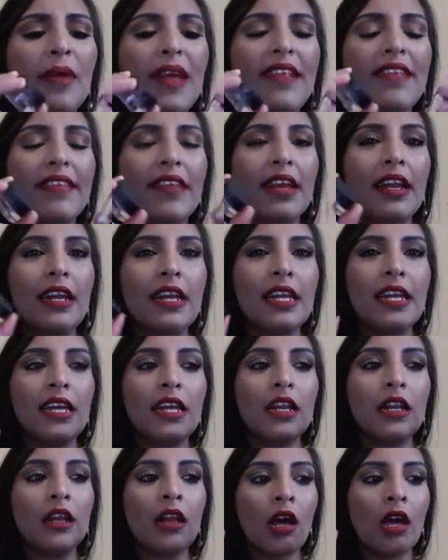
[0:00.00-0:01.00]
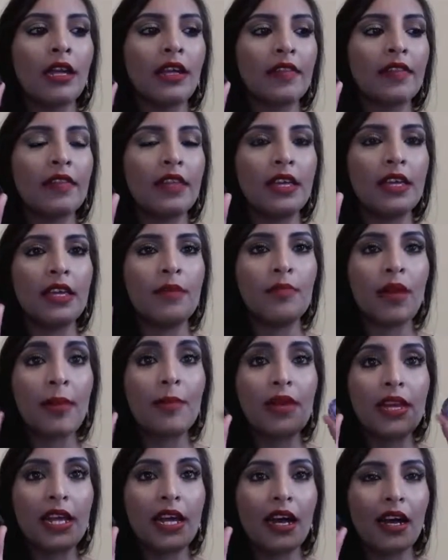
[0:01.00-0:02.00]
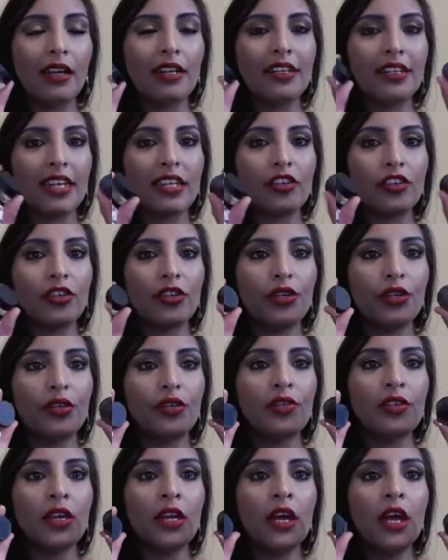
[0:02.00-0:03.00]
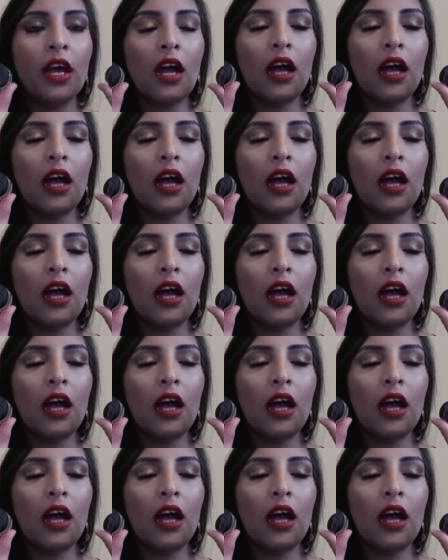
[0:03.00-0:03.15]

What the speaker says: basically like the Maybelline colour tattoos.